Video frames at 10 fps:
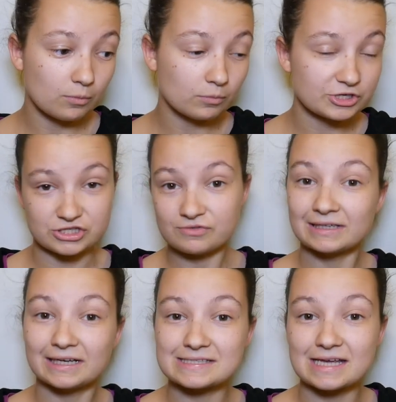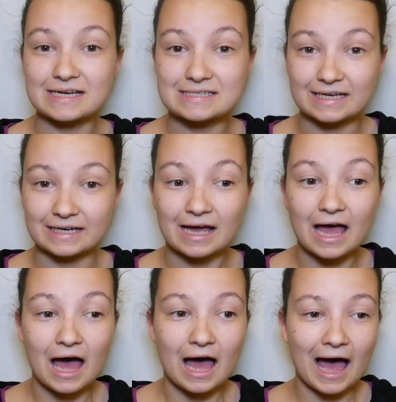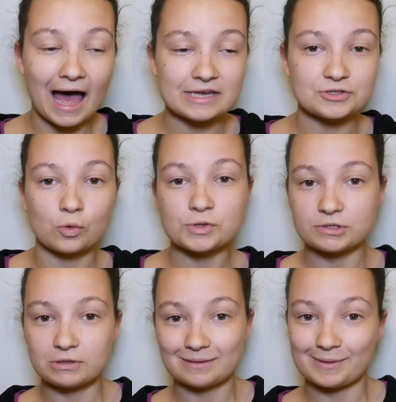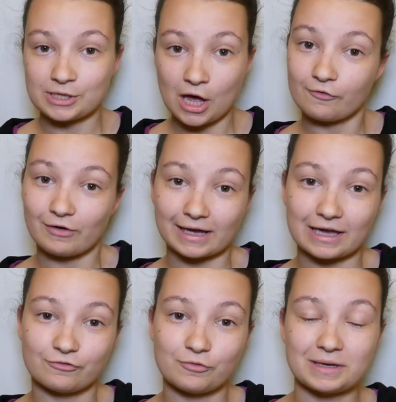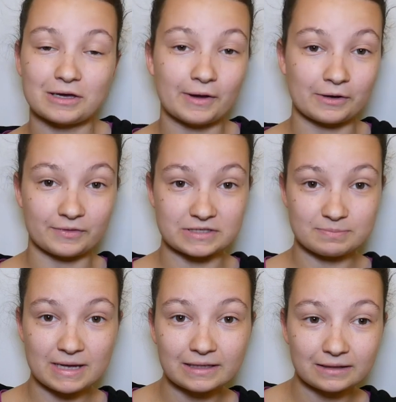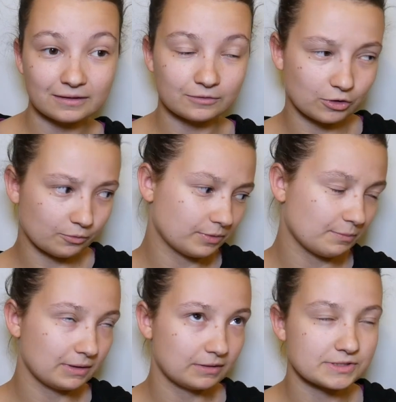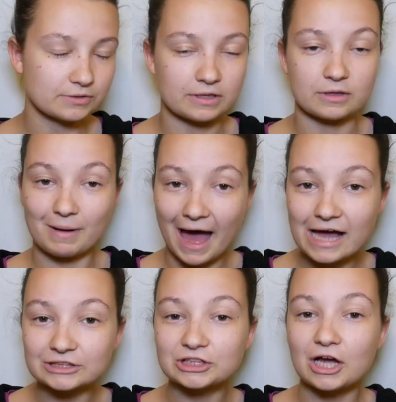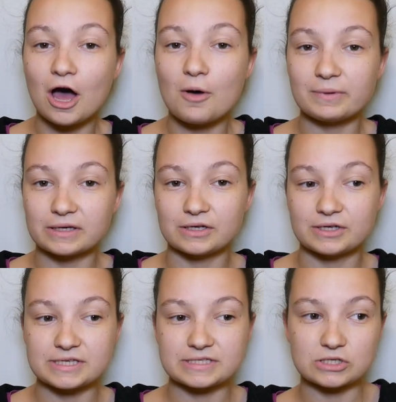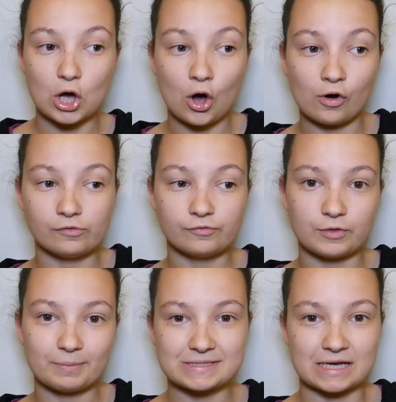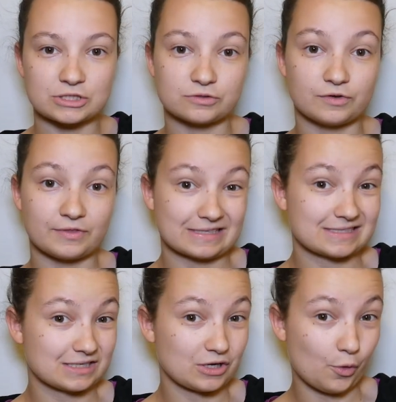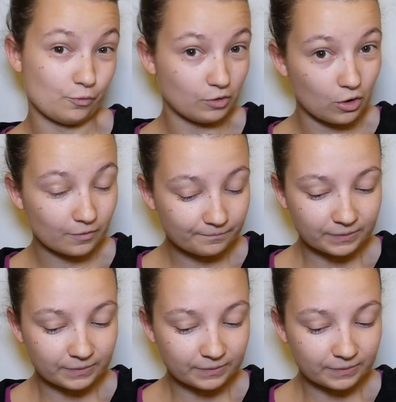which is really exciting, and also a little bit nerve-wracking for me going on this pill, not the pill, sorry, the patch, because of the potential for things to go wrong.